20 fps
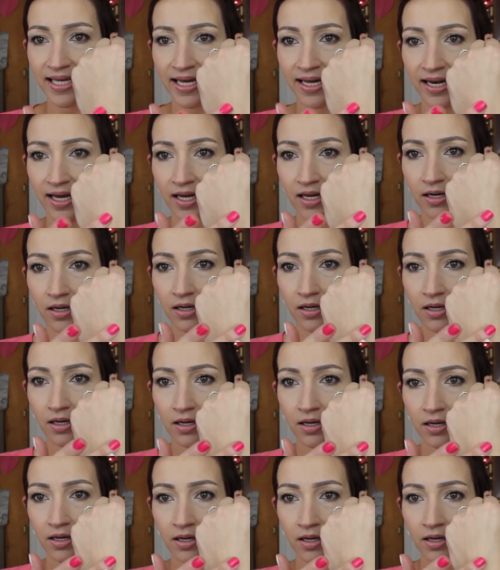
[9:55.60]
in it.
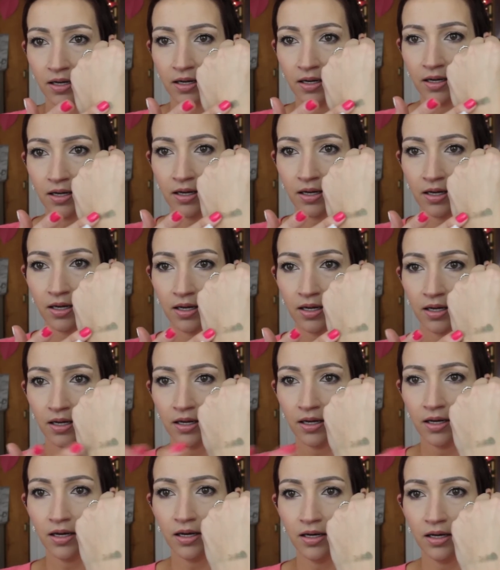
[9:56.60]

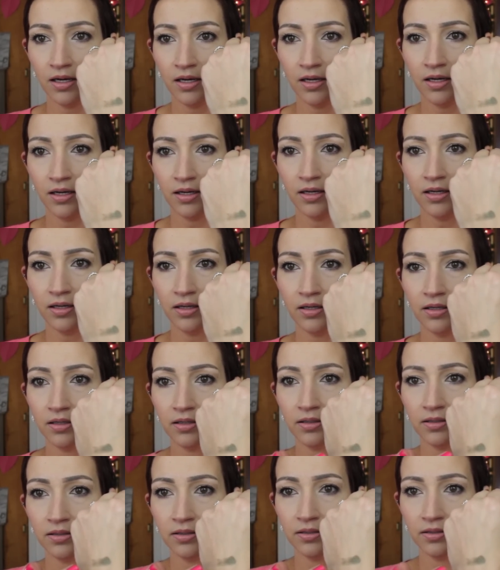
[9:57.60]

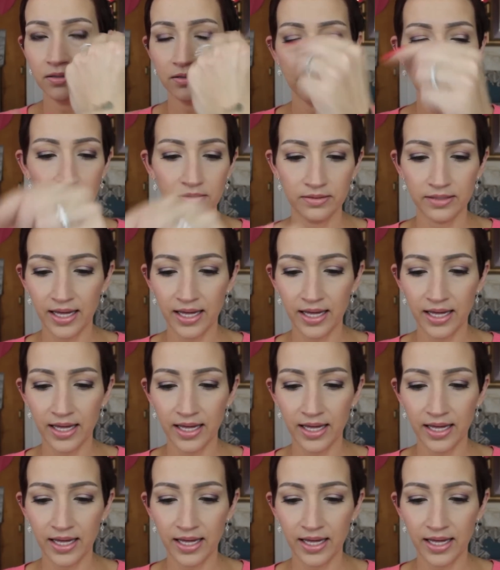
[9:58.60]
Ah,